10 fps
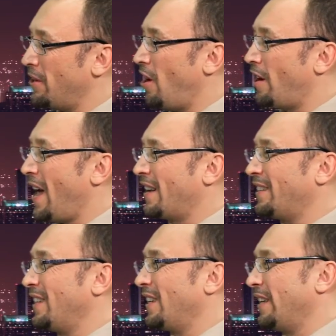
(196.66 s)
not
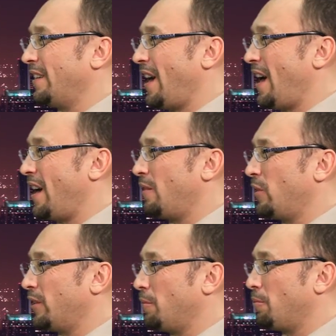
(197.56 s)
acting like that
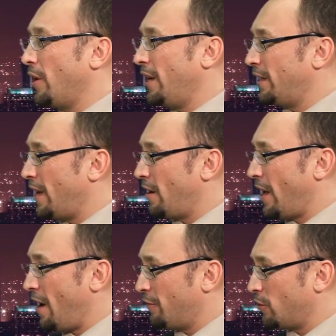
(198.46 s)
with the breakdown
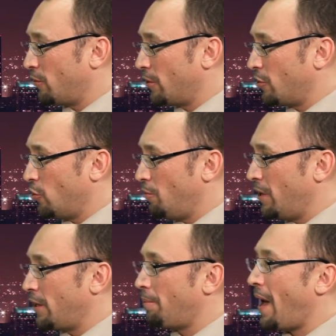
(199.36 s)
afterwards. You
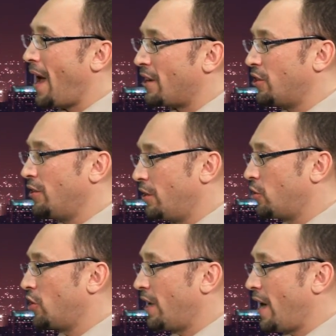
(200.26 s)
mean the passion that
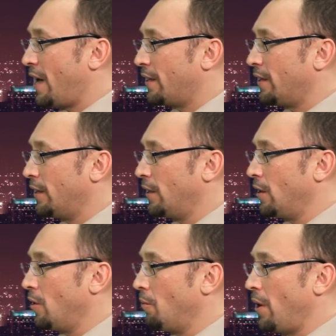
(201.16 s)
she had.
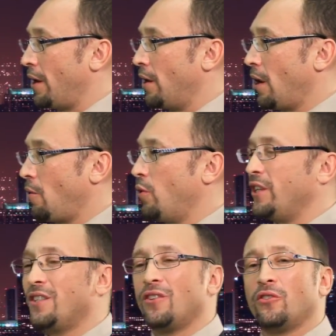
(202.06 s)
But we
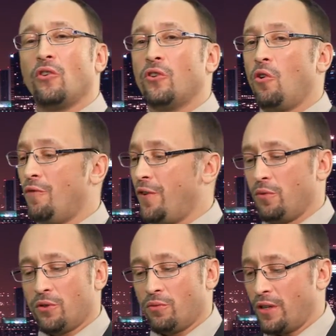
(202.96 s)
still don't know if it
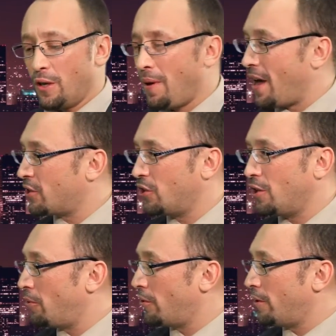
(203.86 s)
was really passion
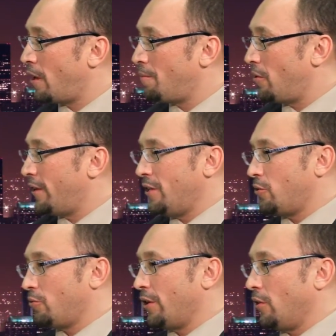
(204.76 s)
about
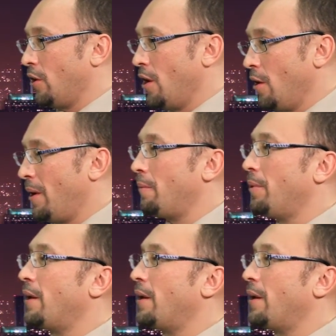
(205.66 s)
Israel. But